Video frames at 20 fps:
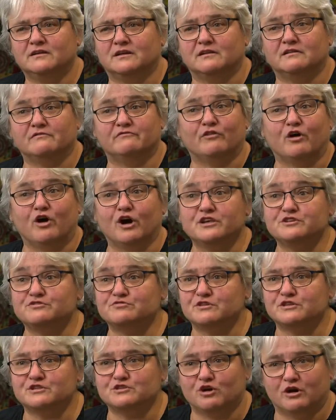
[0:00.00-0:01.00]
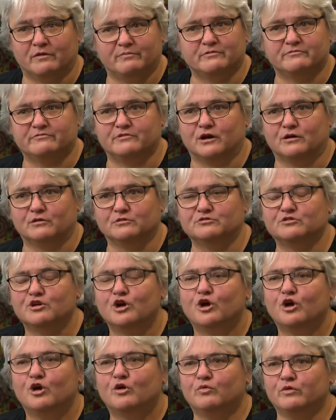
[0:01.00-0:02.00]
and advisory type of roles
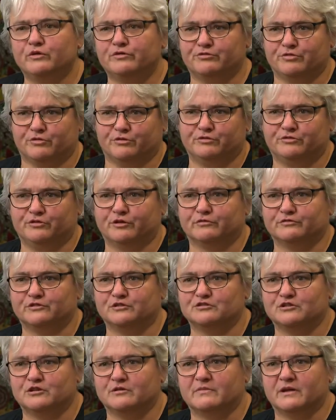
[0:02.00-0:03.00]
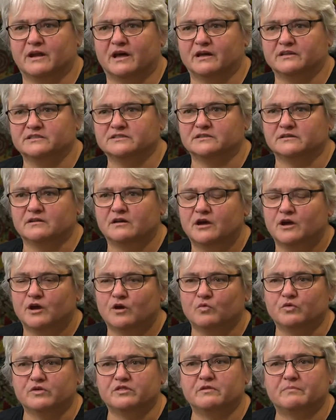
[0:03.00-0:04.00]
with true self-determination,
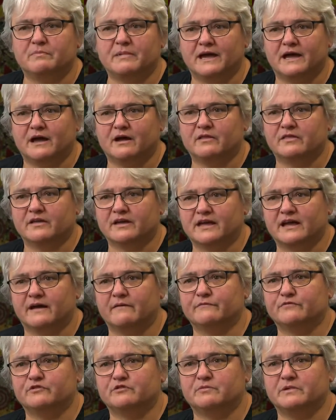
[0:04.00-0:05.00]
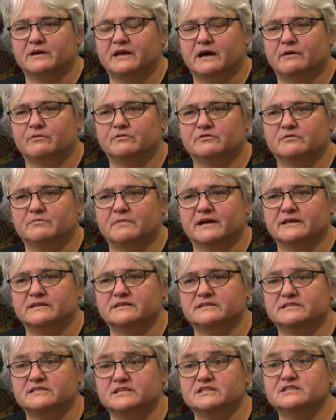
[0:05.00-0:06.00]
with the power that comes to be able to make
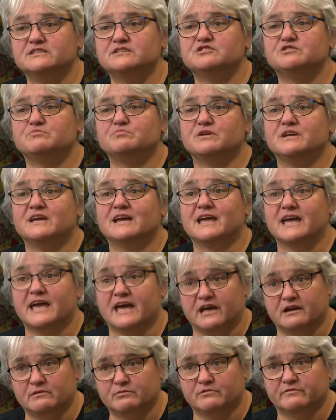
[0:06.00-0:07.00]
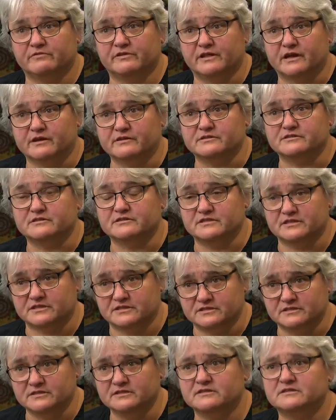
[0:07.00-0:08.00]
decisions and be accountable for those
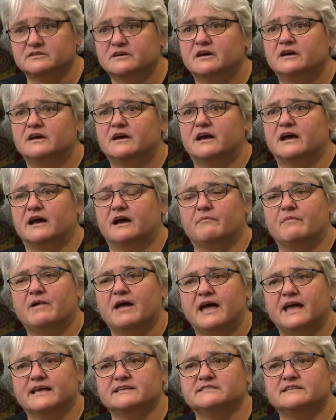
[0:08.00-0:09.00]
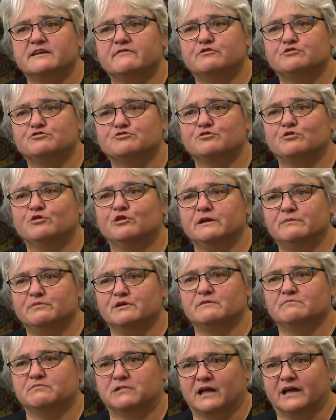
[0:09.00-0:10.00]
decisions, has never truly
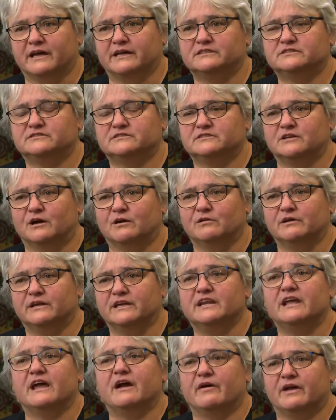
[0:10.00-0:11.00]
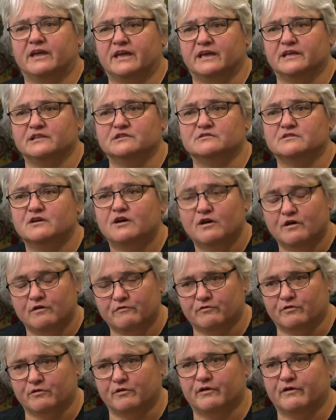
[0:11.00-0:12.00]
been placed solely in our hands
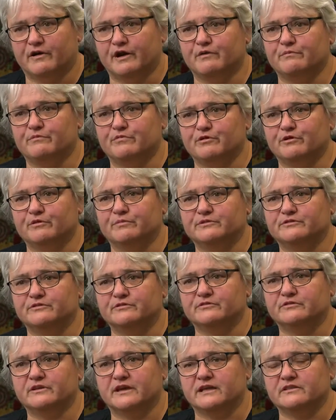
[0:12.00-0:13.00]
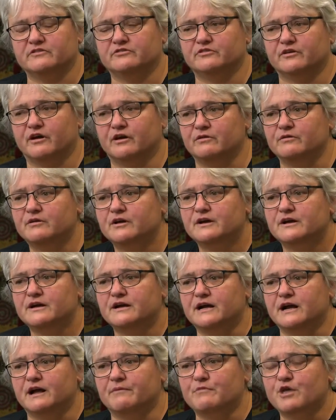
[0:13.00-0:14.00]
for our own purposes. And so
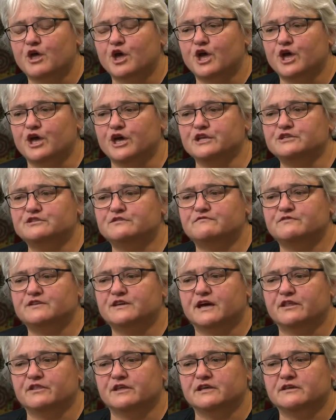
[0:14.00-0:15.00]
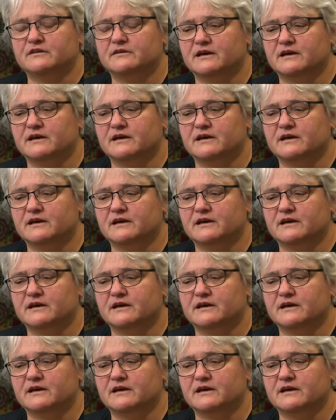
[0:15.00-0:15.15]
each of the other